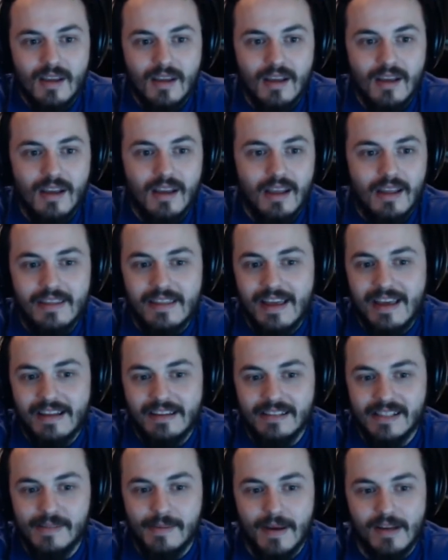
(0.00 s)
And
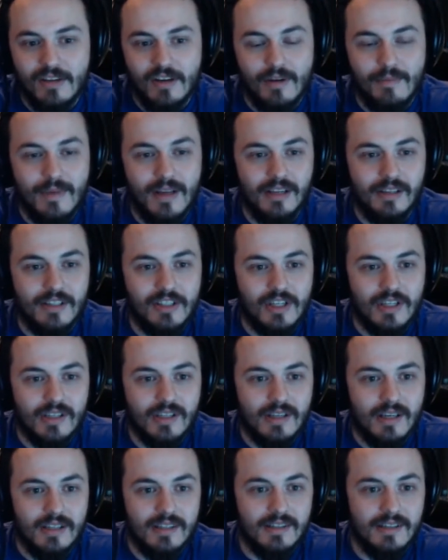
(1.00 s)
then Spectre immediately
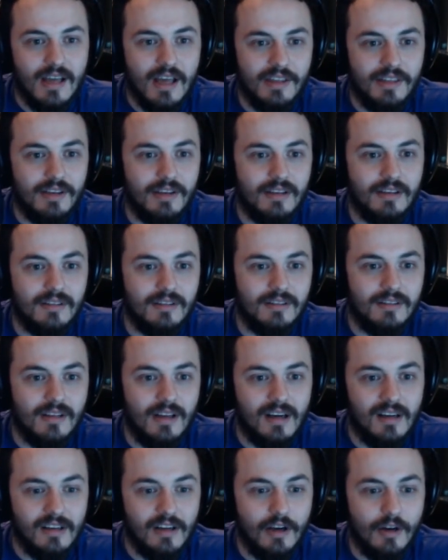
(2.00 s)
just, it's nothing.
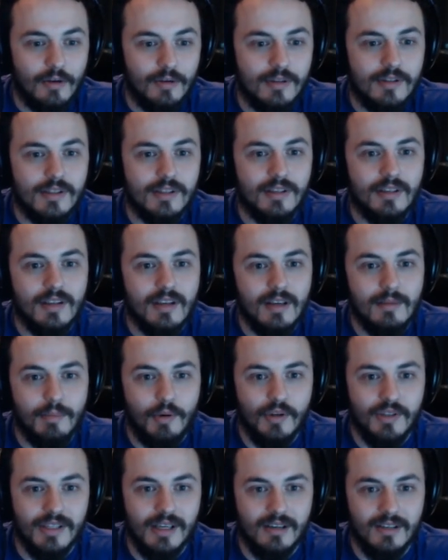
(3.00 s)
A ghost.
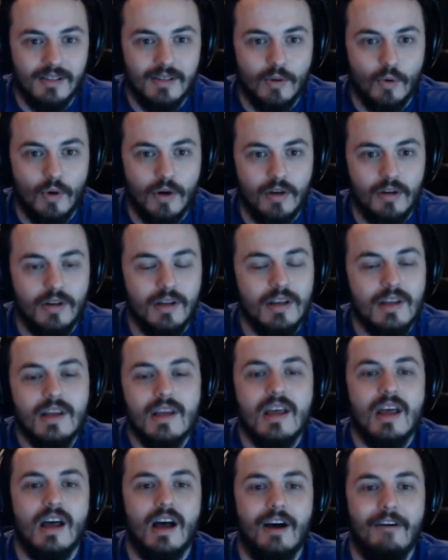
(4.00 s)
Pulls out a sword.
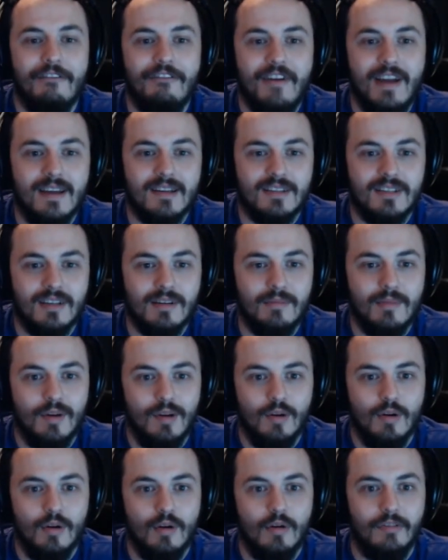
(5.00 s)
A phantom
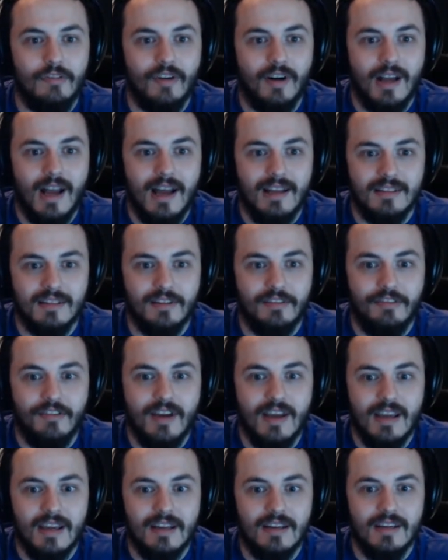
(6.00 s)
who forgot to
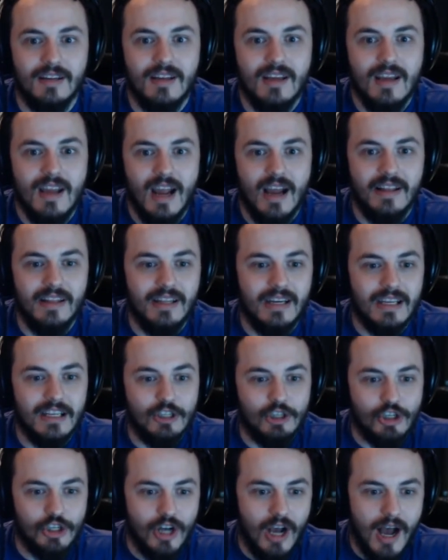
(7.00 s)
fade. And then
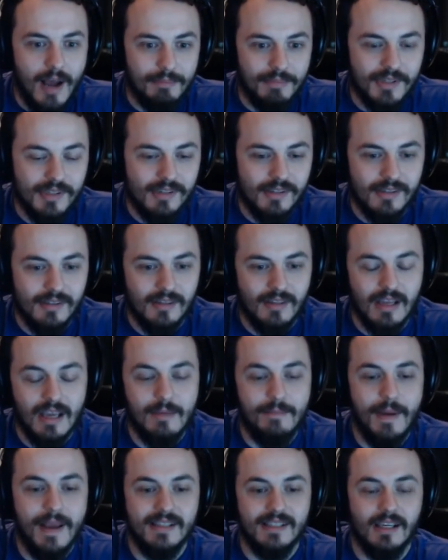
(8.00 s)
he
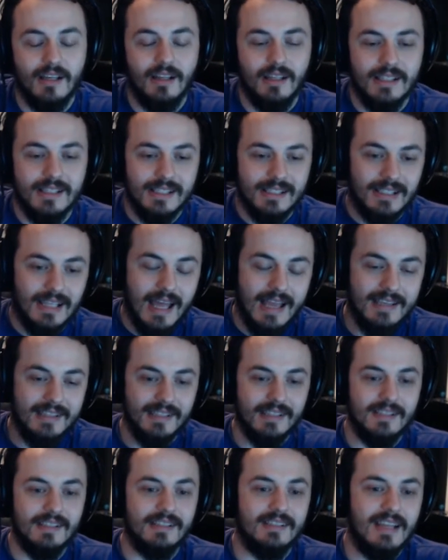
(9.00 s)
basically
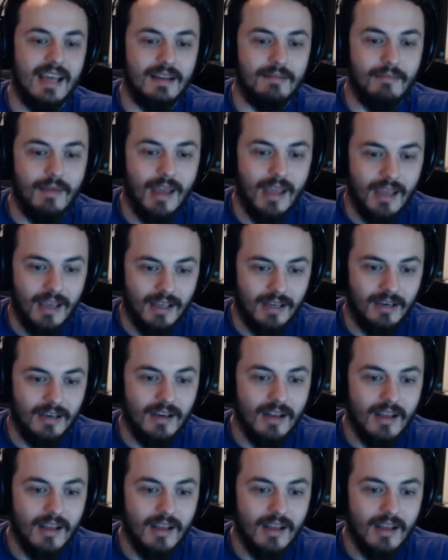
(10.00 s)
slices Deadman